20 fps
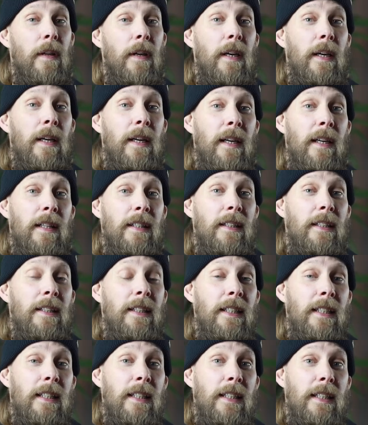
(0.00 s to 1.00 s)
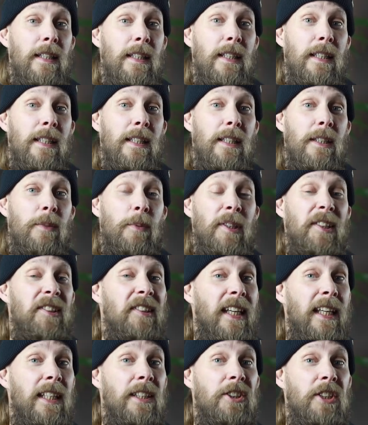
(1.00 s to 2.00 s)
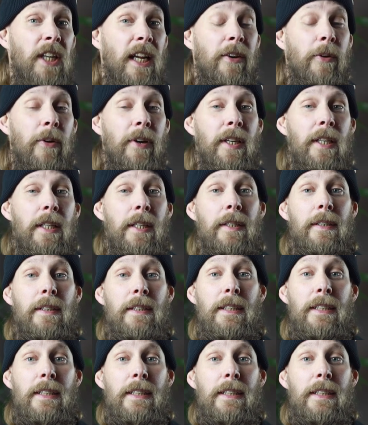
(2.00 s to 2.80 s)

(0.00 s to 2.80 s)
the 22nd January